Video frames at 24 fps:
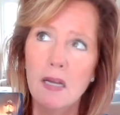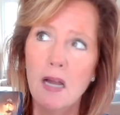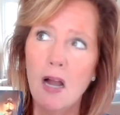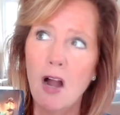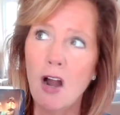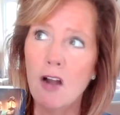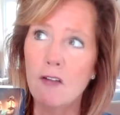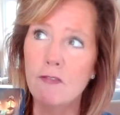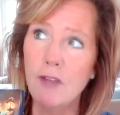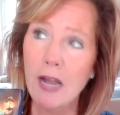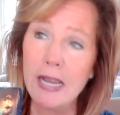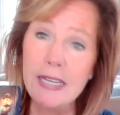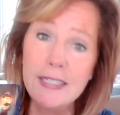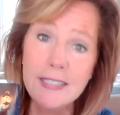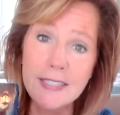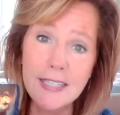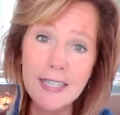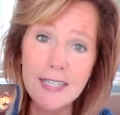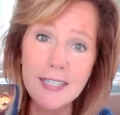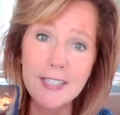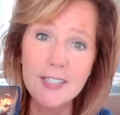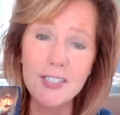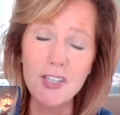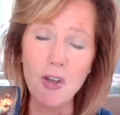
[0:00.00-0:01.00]
our
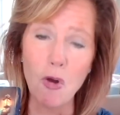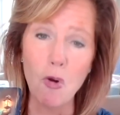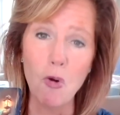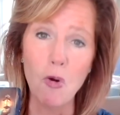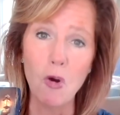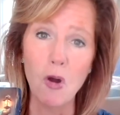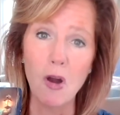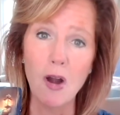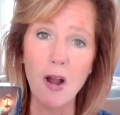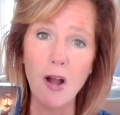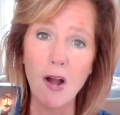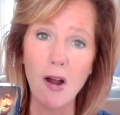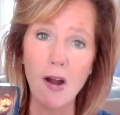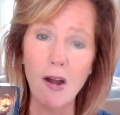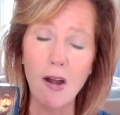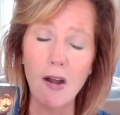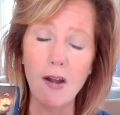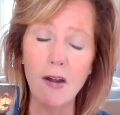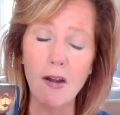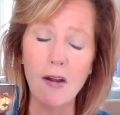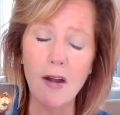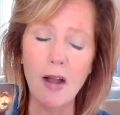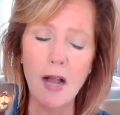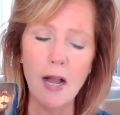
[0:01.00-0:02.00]
vices or
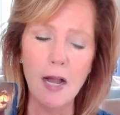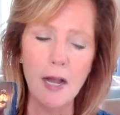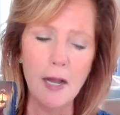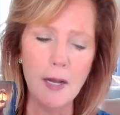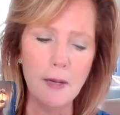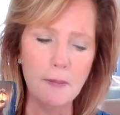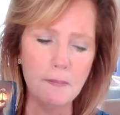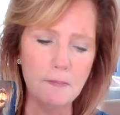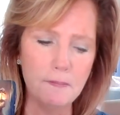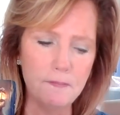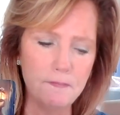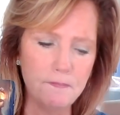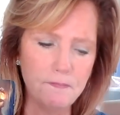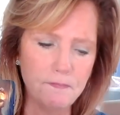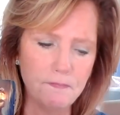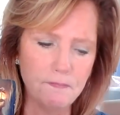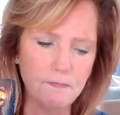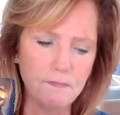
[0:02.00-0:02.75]
our um,